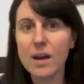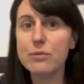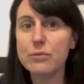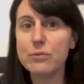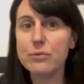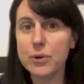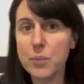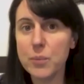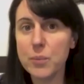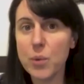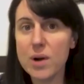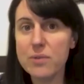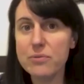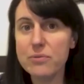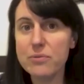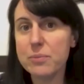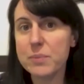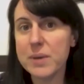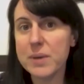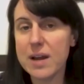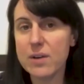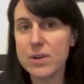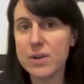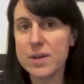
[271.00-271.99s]
For more
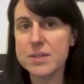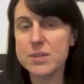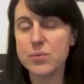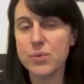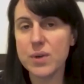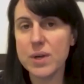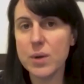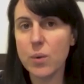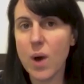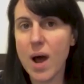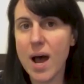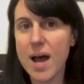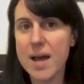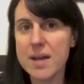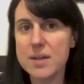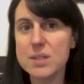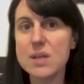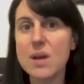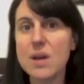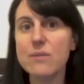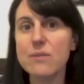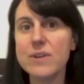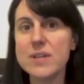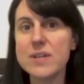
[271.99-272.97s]
from NAREIT's
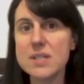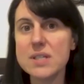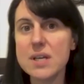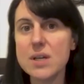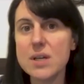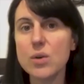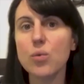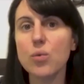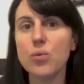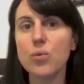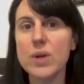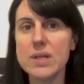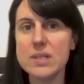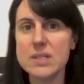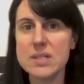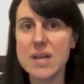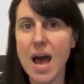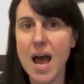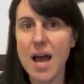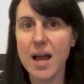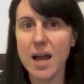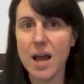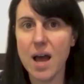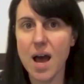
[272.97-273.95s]
REITwise, visit
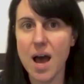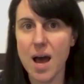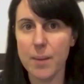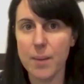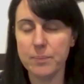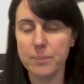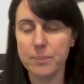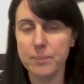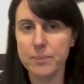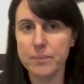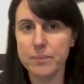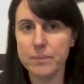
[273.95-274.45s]
REIT.com.